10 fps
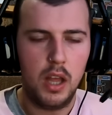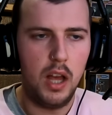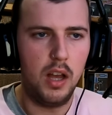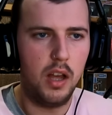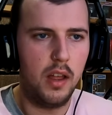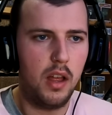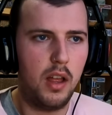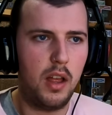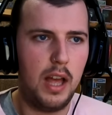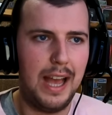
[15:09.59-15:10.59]
Uh,
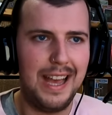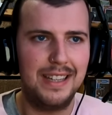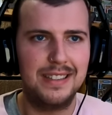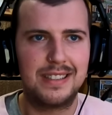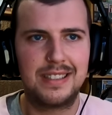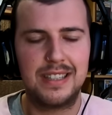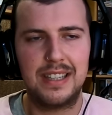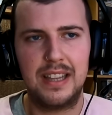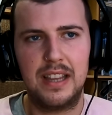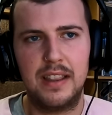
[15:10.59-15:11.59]
and
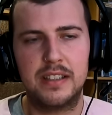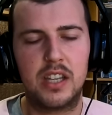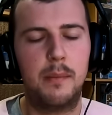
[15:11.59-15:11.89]
there's going